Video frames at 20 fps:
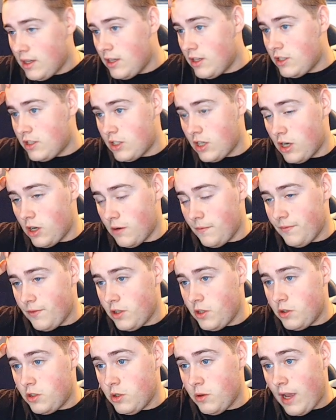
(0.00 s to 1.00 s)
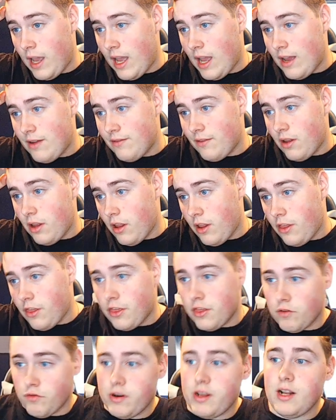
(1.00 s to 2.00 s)
So you do have
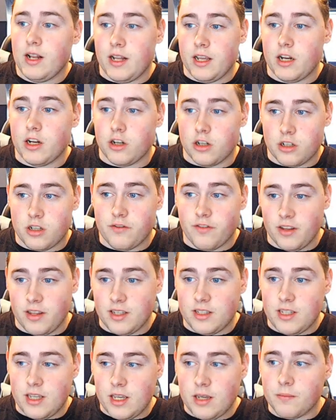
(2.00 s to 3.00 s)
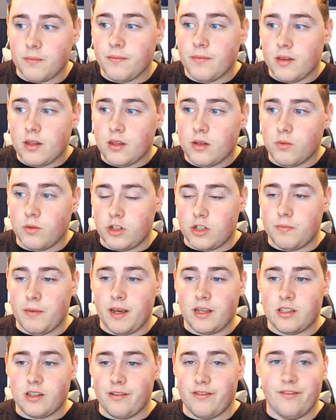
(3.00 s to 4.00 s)
3 leaders for the team, which
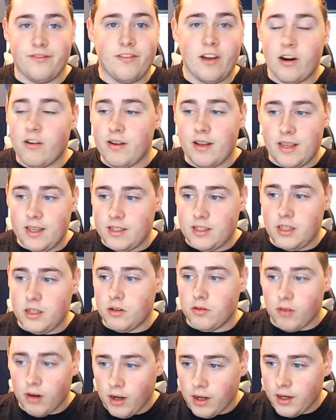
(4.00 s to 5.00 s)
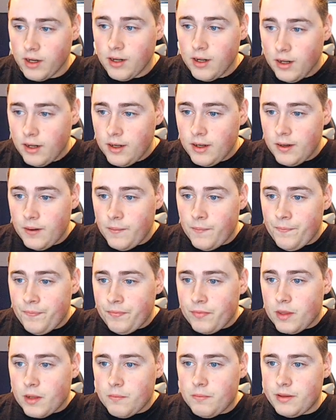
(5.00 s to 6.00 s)
makes it very easy to run.
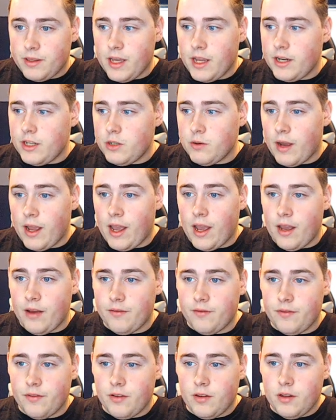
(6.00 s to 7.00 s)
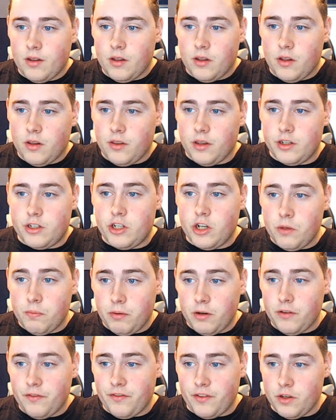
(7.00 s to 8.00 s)
But then you have the 2
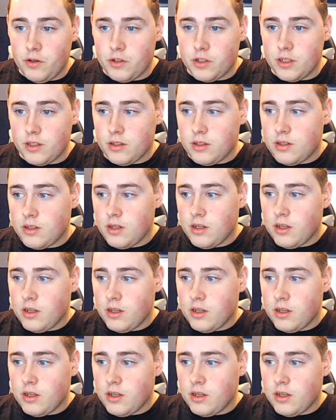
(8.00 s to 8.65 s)
blue fusions.